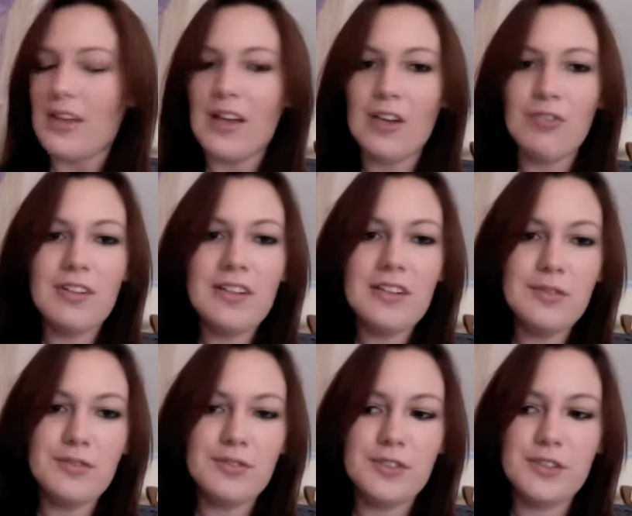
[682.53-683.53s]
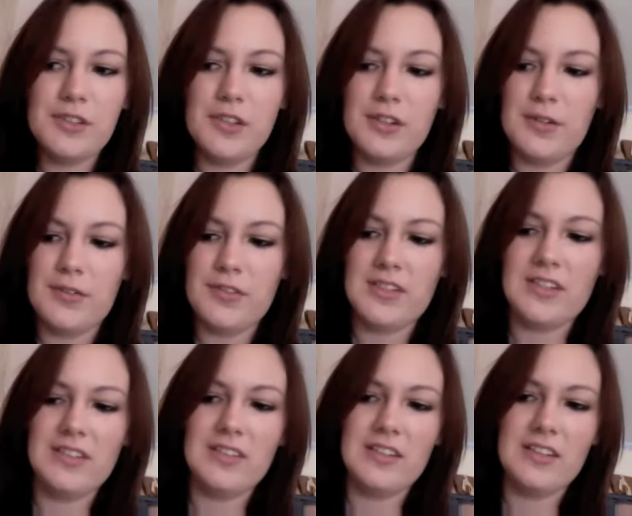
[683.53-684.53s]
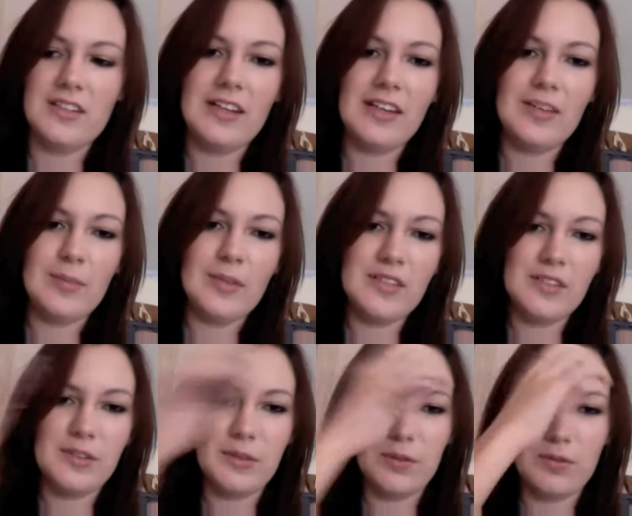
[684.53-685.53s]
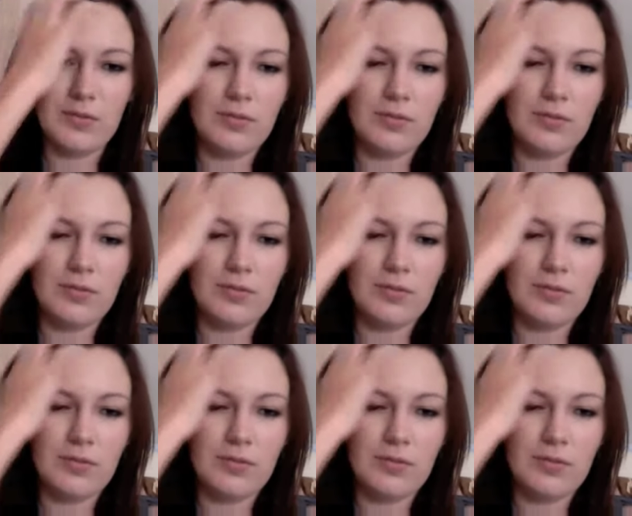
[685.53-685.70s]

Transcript: I'd really love to know if there's anything you'd like me to